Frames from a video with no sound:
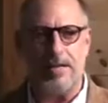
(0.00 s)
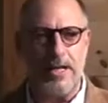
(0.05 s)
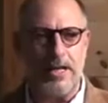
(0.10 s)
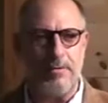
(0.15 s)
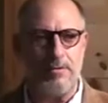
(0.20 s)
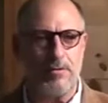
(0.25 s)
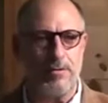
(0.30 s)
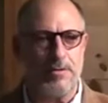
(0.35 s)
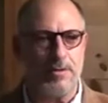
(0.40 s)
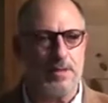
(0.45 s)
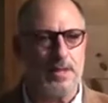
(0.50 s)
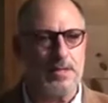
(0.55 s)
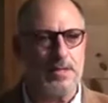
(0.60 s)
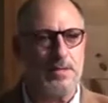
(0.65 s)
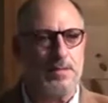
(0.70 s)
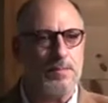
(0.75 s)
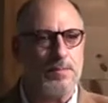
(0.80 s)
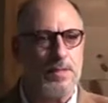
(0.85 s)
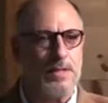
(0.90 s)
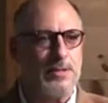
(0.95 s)
they're evil. Because
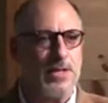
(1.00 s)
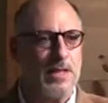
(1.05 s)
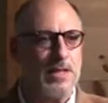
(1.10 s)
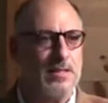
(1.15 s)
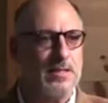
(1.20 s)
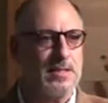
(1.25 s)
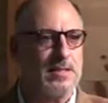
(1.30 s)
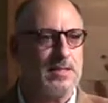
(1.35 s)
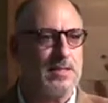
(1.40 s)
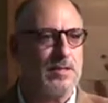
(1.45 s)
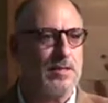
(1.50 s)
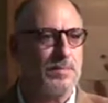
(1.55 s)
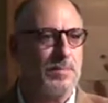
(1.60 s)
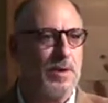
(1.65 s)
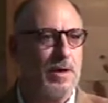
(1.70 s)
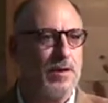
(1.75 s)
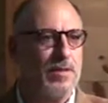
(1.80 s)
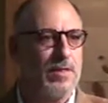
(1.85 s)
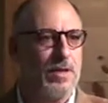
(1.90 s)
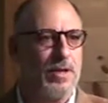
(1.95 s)
in, in, Genesis, they were
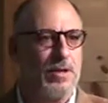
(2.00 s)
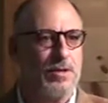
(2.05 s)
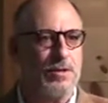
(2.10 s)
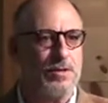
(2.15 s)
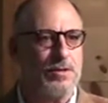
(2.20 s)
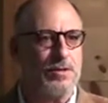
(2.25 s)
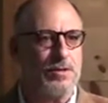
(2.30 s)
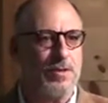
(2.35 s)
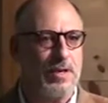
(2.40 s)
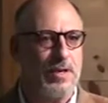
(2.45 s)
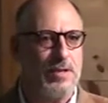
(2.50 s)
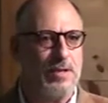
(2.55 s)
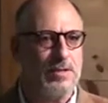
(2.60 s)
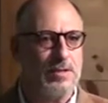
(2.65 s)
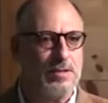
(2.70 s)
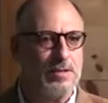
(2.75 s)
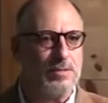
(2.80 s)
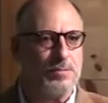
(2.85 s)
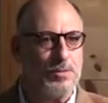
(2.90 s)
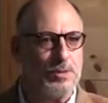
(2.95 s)
part of the curse, right?
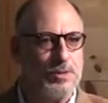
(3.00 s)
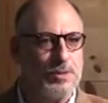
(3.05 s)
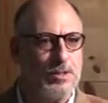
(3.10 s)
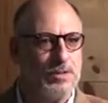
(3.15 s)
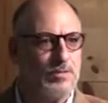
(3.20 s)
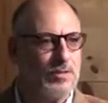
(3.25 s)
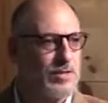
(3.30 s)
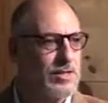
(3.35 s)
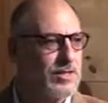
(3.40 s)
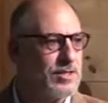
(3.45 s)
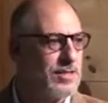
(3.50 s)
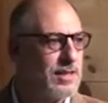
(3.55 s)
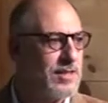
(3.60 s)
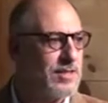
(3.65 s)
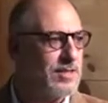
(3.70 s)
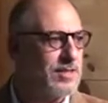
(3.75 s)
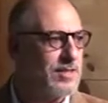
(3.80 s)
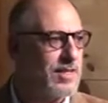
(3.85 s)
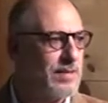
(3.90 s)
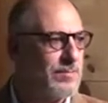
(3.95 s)
Thistlebush, if you look at
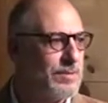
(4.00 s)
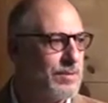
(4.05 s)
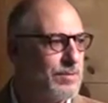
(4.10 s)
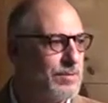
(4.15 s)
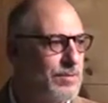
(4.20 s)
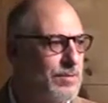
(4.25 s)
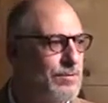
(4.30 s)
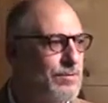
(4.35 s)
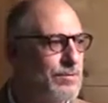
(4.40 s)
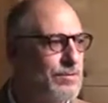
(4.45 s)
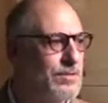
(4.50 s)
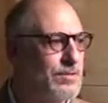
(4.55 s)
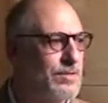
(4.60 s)
Genesis chapter 2.